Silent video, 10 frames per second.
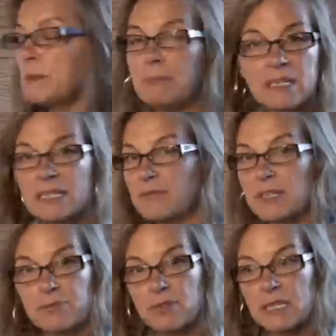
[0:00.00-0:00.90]
beings have
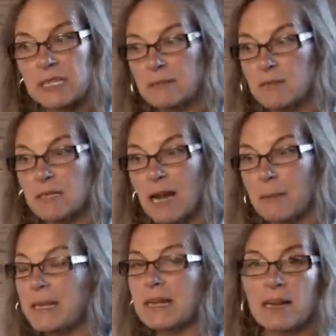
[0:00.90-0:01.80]
different needs. I
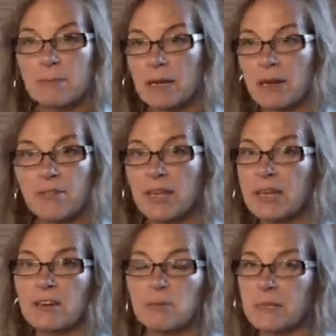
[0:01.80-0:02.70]
may care about
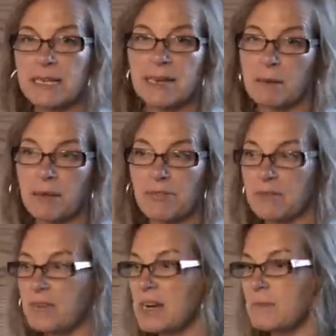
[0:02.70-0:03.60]
healthcare, you may care about the
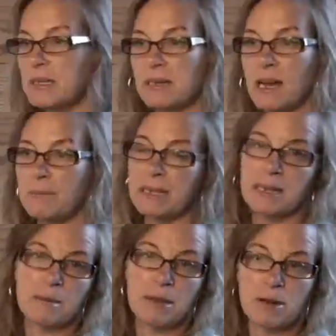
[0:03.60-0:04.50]
environment, I may
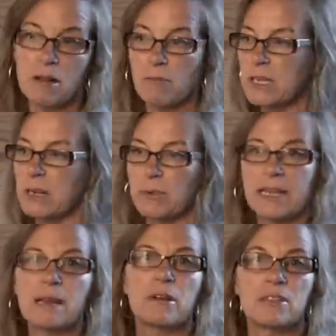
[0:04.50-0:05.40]
care about all, you know, we
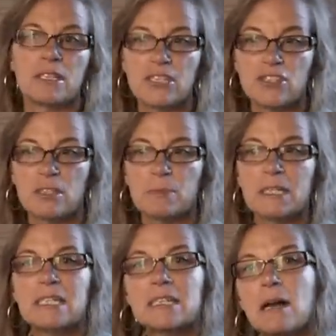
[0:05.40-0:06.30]
care about all these issues, but
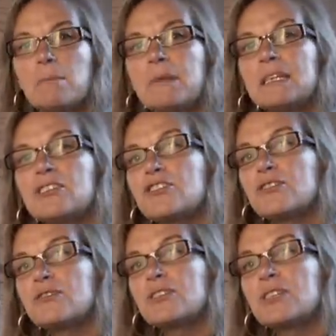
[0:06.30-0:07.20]
some
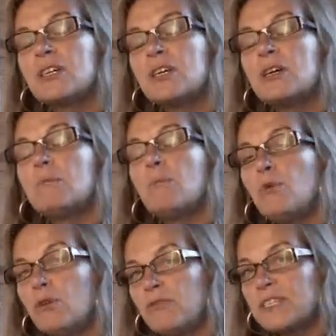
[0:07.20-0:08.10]
issues
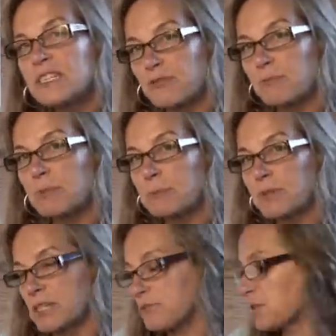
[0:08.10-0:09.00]
move different people
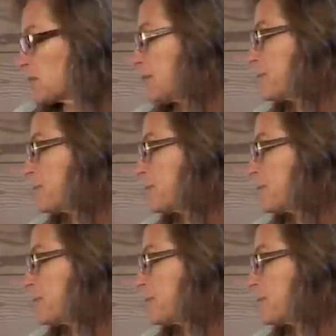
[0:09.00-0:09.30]
differently.